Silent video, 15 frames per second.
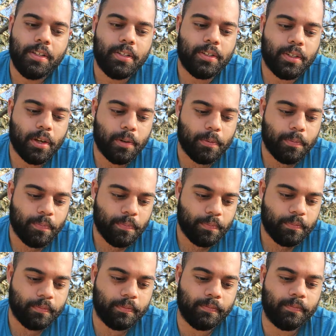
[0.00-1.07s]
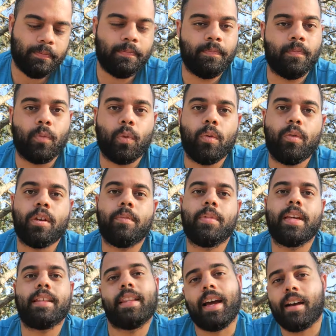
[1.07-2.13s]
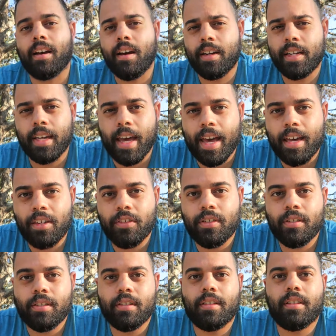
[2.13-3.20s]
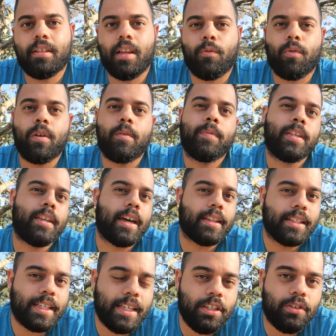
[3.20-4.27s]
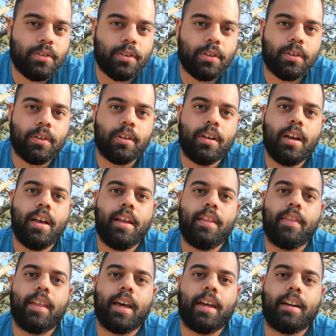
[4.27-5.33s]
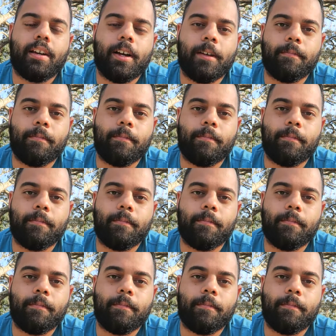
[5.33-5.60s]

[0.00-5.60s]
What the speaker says: So we want to be at that cutting edge, that want to be that teacher that